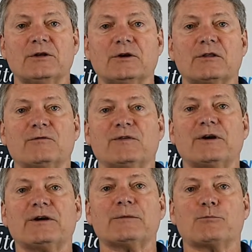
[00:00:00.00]
Another
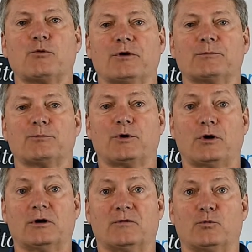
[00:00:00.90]
very important
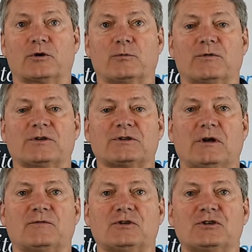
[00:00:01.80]
part of working with the
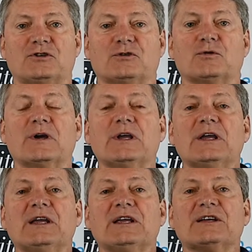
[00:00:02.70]
soft tissue
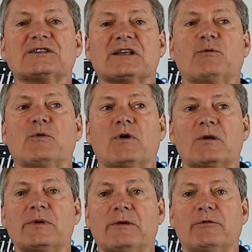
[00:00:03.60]
is that we
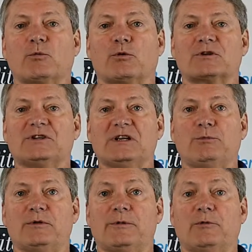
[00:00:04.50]
want to be able to work
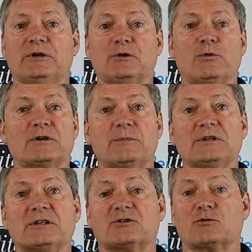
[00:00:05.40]
deeply, but we don't want it to
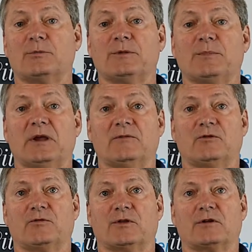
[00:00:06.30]
be extremely
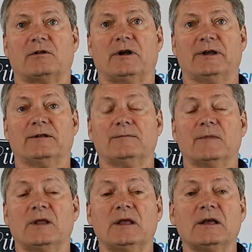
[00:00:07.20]
painful for the client.
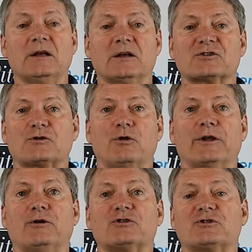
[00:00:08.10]
The
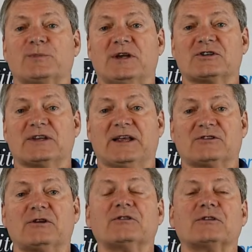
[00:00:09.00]
scoliosis patient
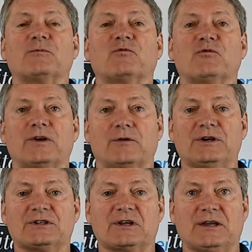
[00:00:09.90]
has some
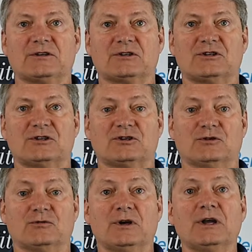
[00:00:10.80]
very tightened
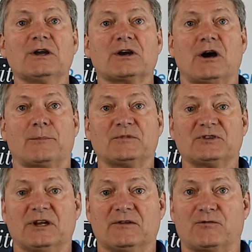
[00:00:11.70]
tissue,
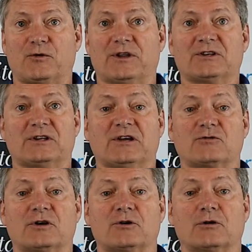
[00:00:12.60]
compensating for the
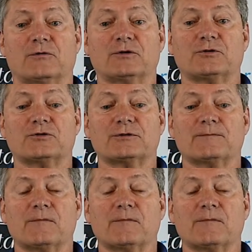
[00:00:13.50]
exaggerated curvatures.